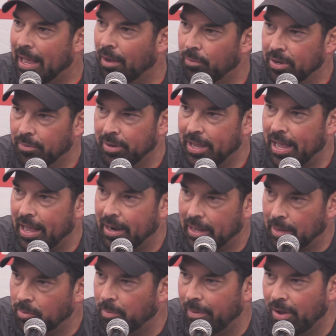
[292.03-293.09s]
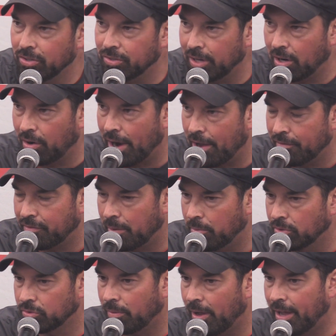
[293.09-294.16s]
Yeah, we had a couple balls on the ground,
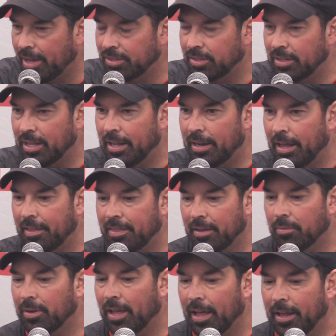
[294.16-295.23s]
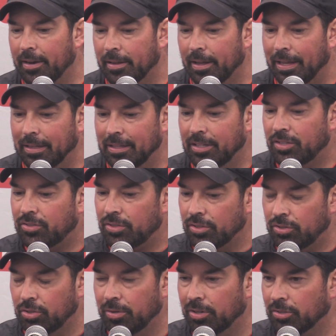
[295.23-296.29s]
fumbles-wise, and then I think we had at least
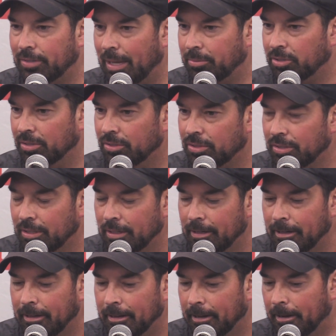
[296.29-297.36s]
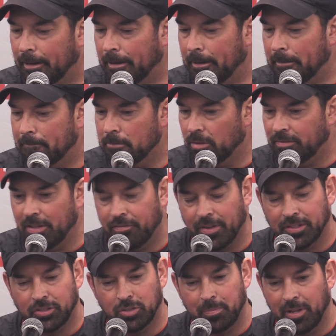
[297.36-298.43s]
two interceptions. You know,
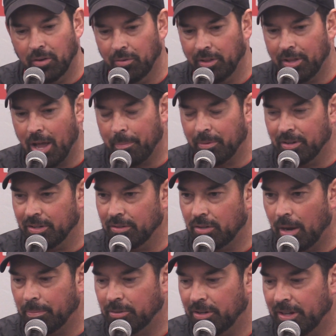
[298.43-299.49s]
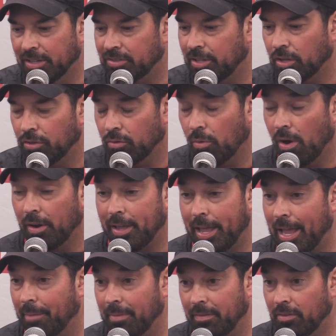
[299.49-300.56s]
defense is being really opportunistic throughout
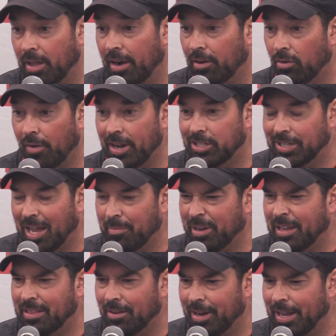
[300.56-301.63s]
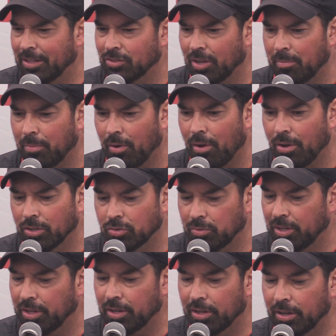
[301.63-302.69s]
camp. They've done a great job of getting their hands on balls,
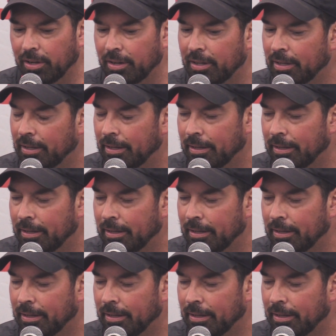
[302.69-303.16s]
really good.